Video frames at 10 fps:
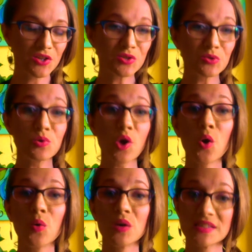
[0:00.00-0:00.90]
to
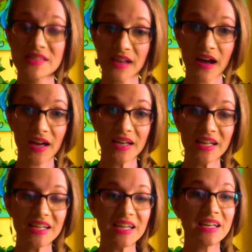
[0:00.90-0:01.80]
go inside
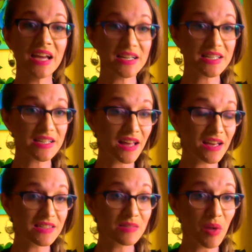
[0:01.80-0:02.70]
and connect to
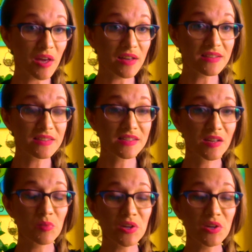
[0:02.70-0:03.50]
that space.